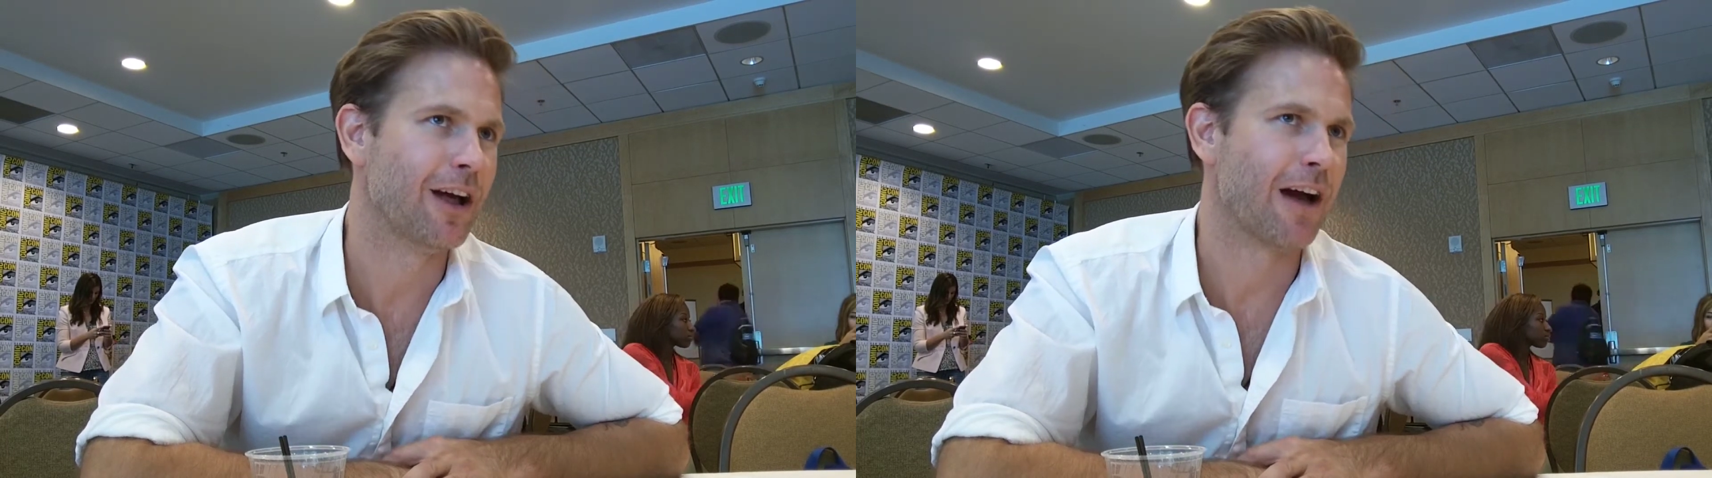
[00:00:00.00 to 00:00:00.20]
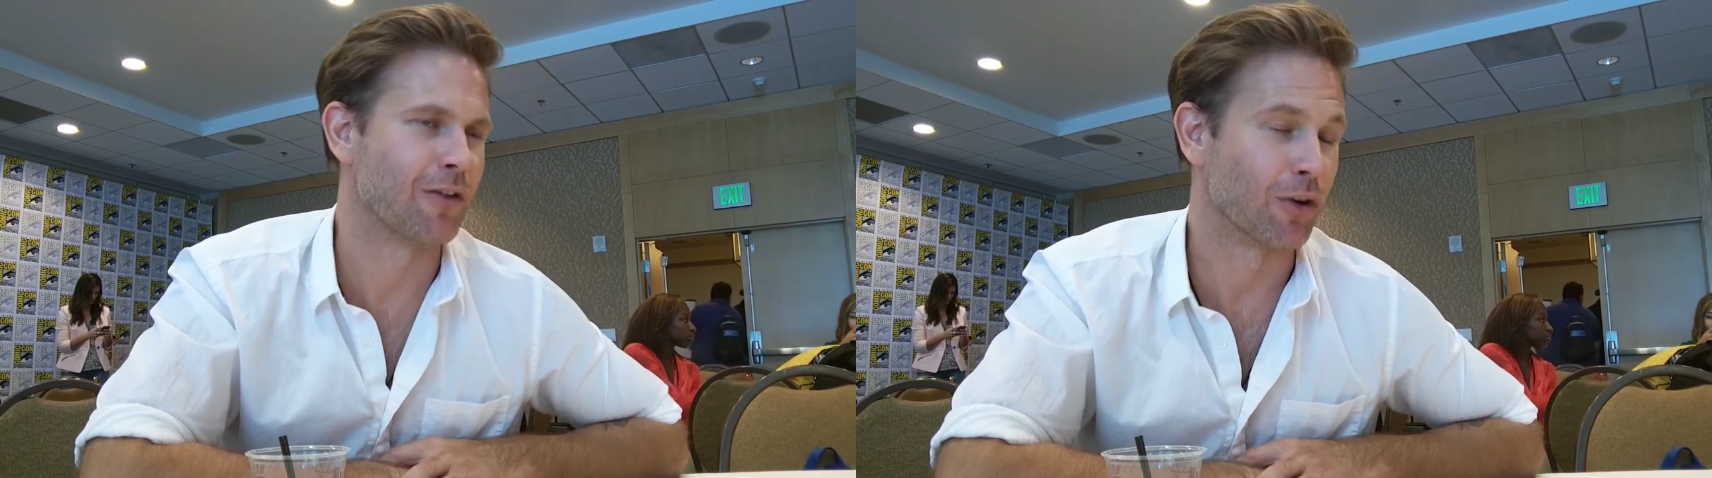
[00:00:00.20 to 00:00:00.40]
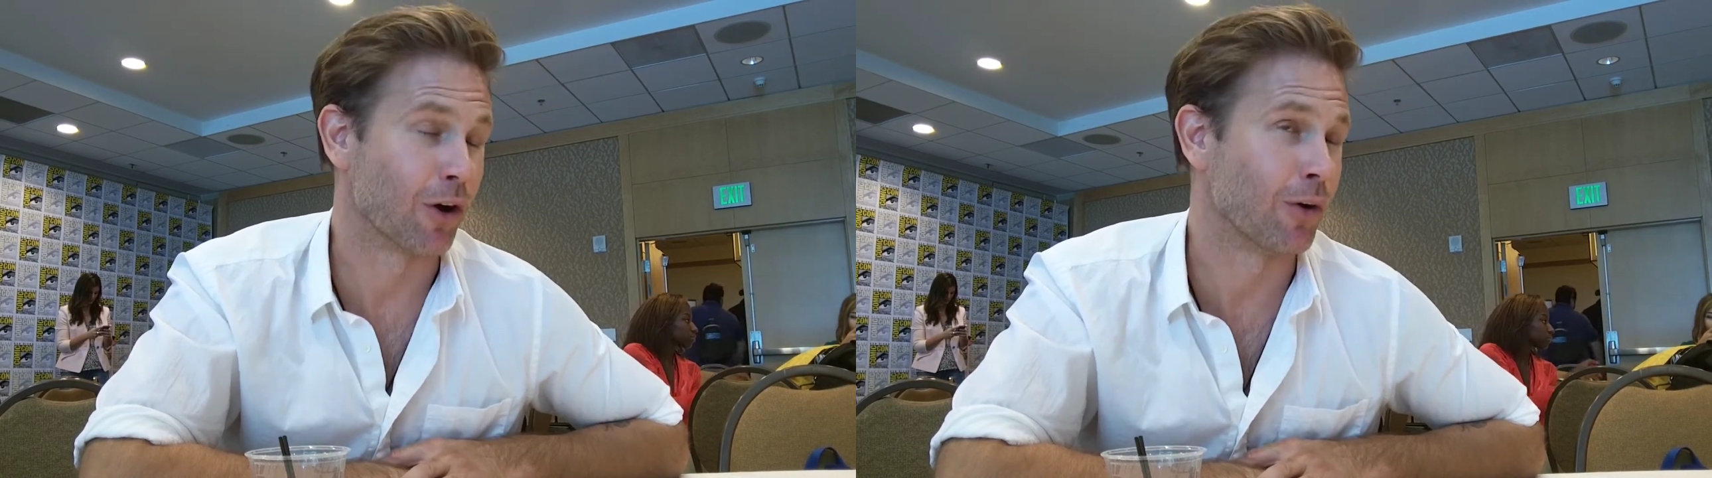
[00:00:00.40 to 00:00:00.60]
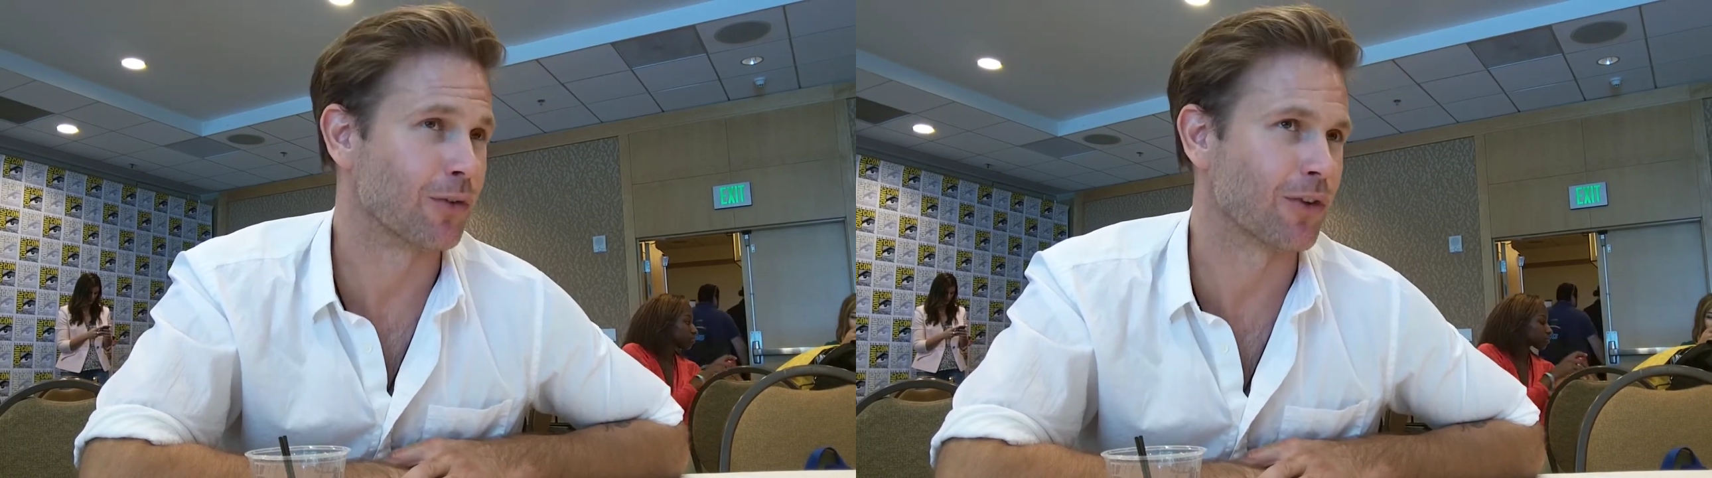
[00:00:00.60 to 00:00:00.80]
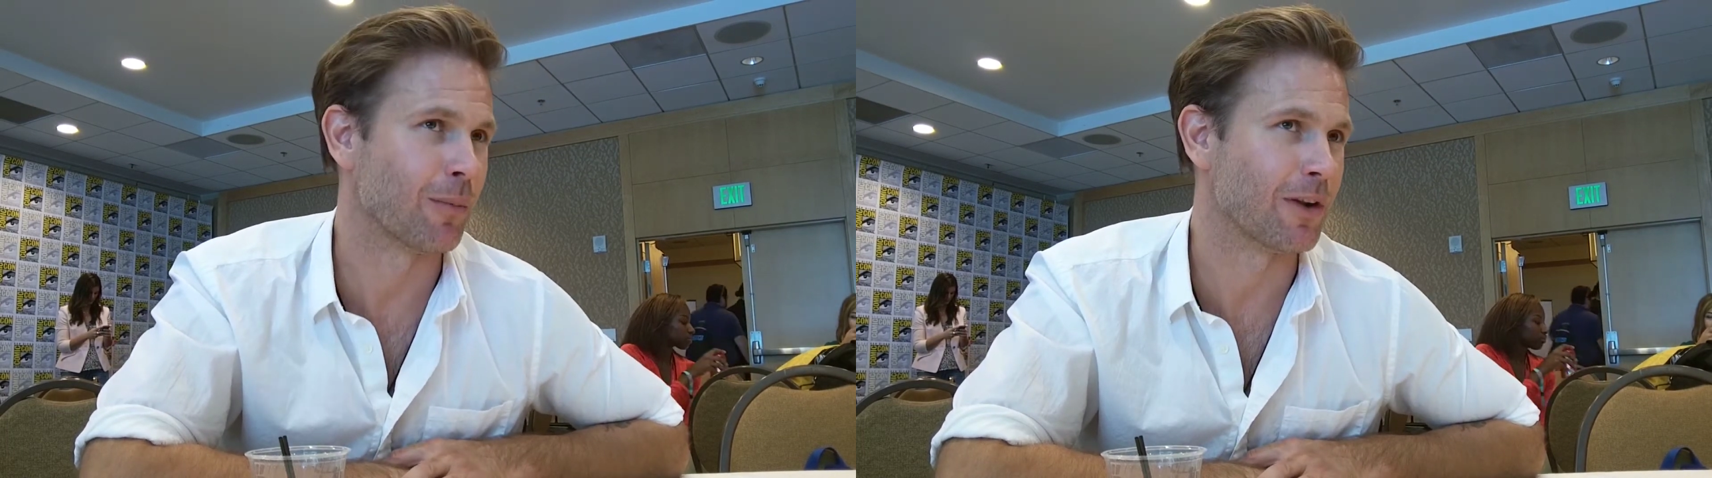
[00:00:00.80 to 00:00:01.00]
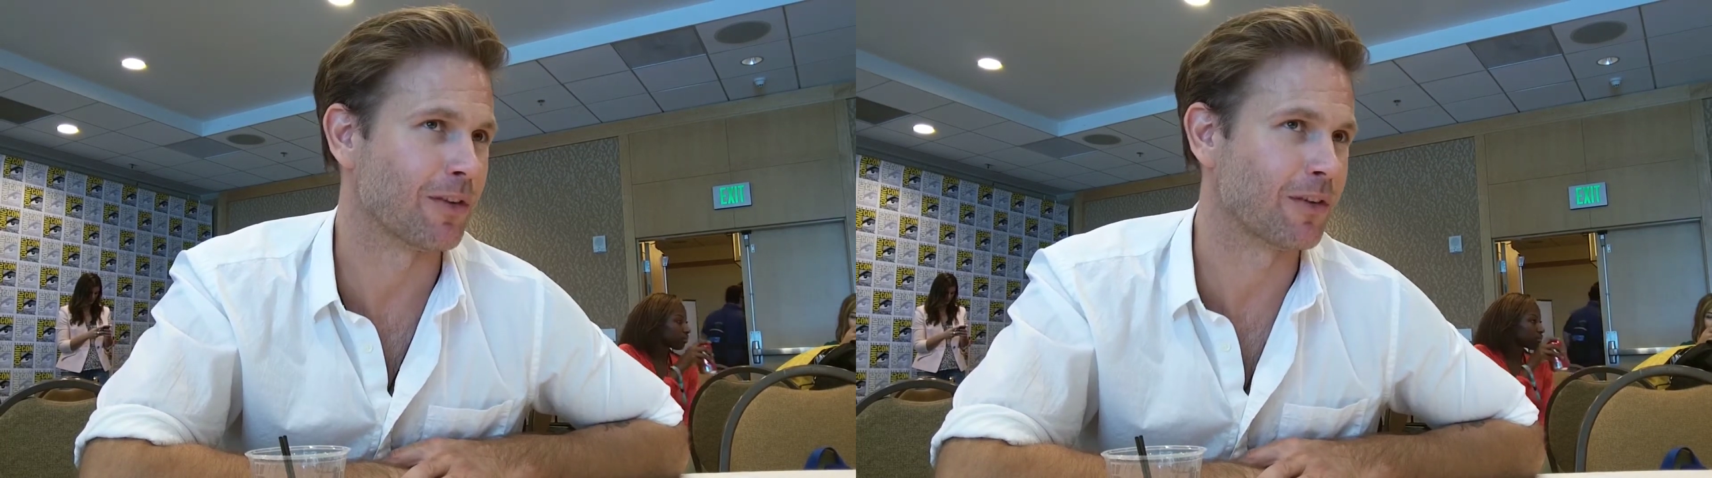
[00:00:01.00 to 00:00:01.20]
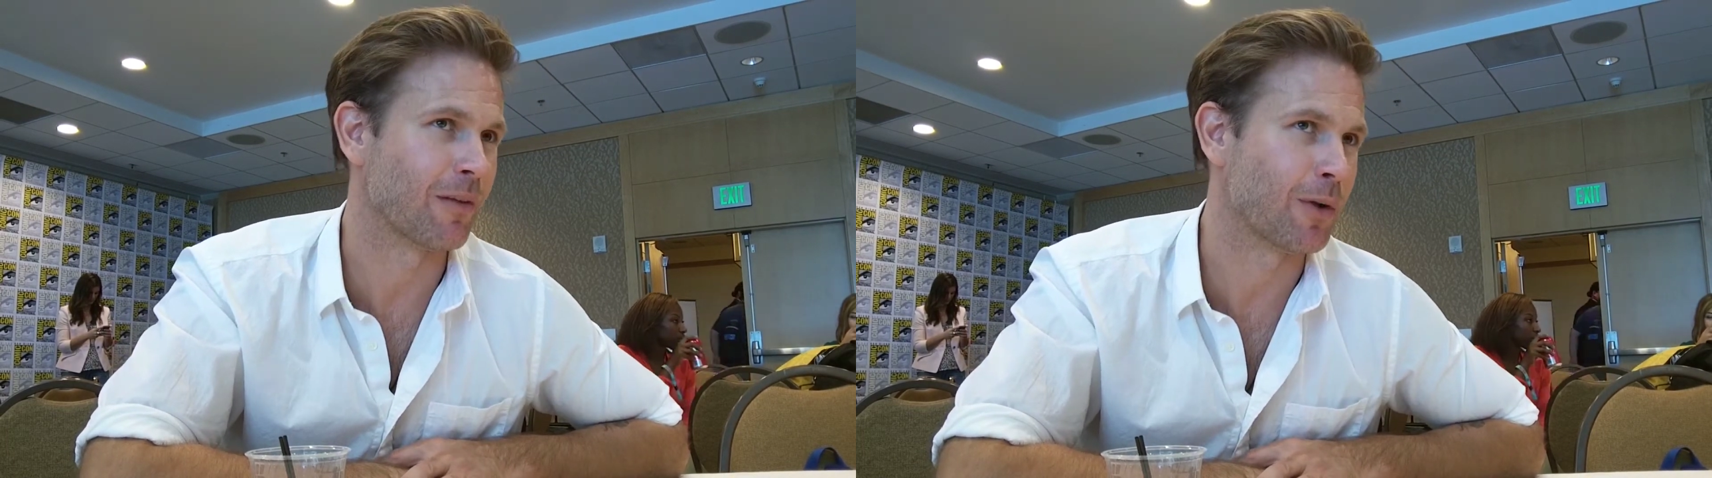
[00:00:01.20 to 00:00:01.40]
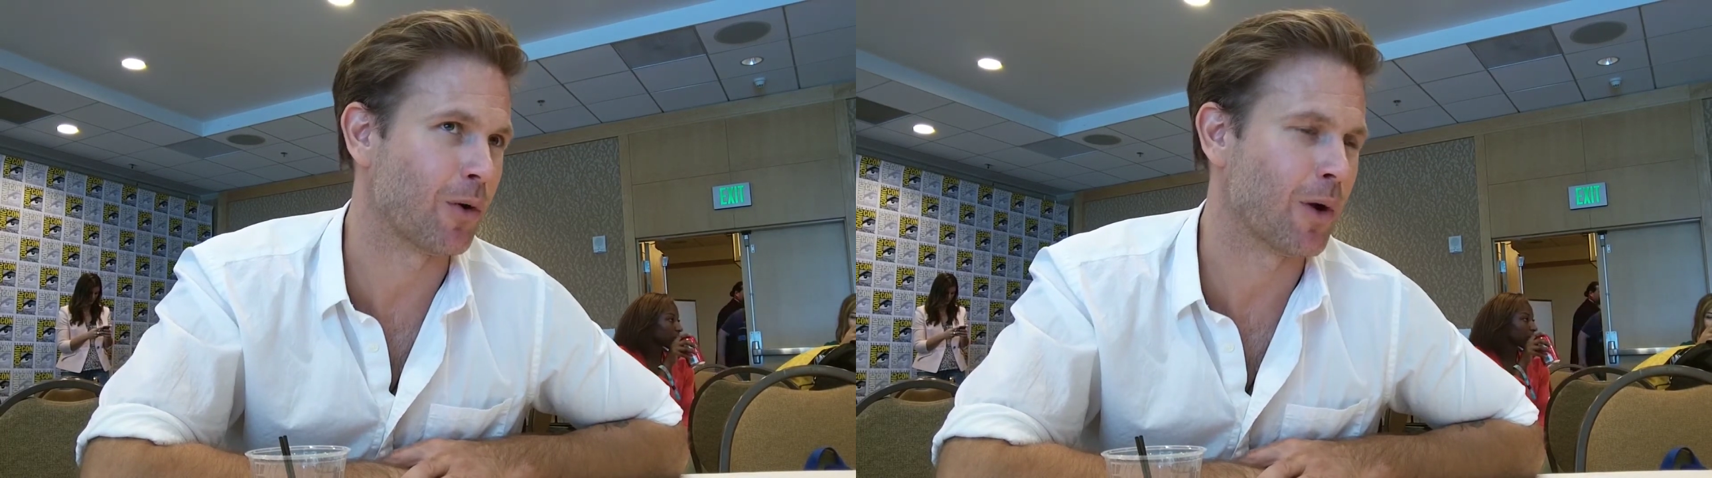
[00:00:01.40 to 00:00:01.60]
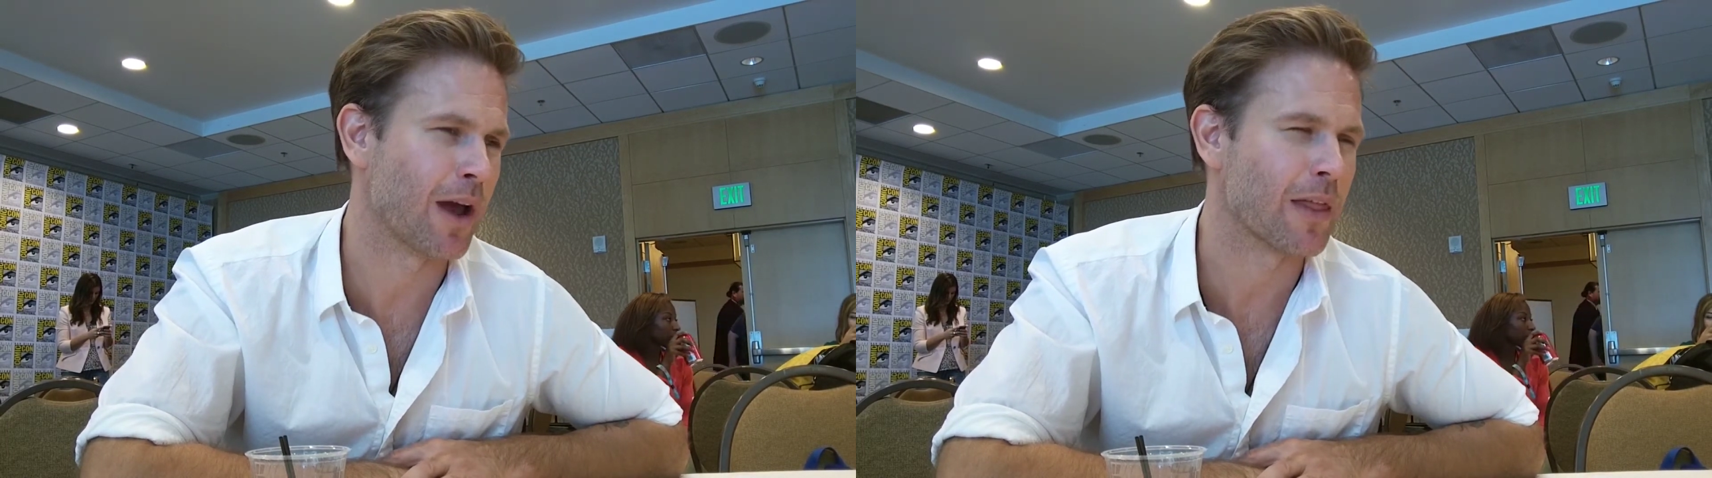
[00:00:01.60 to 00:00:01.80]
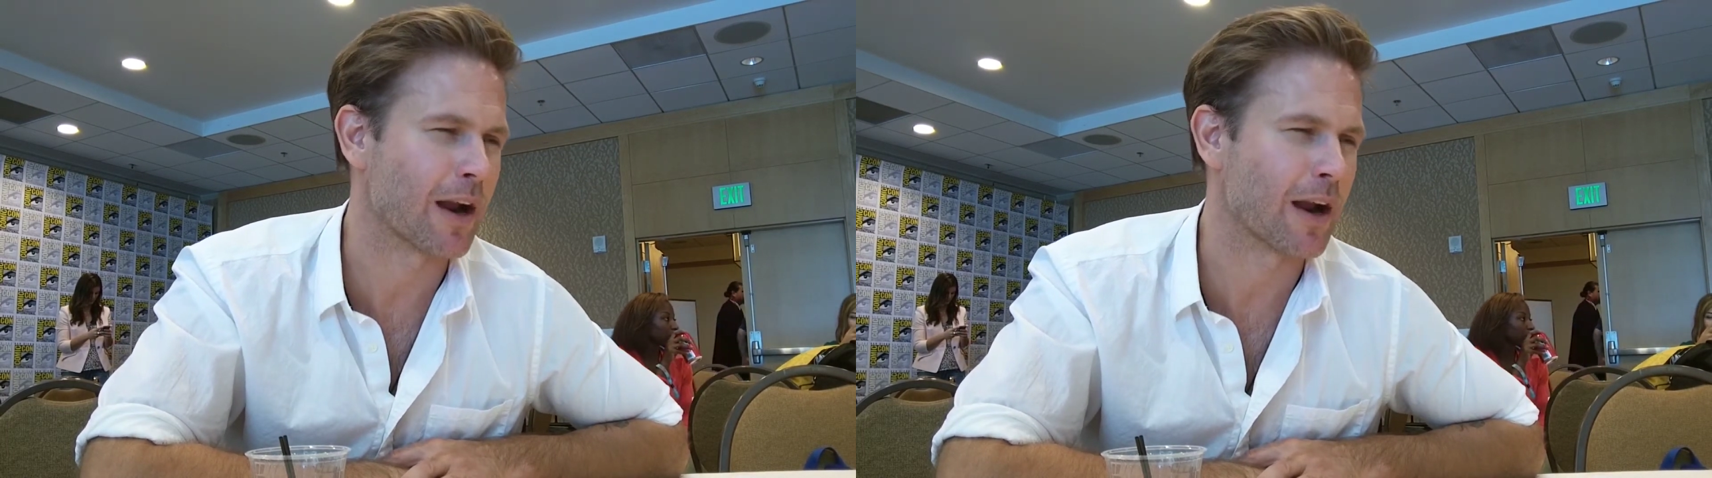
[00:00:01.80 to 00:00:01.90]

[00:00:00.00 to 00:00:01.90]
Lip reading: having grown so much since I've been away,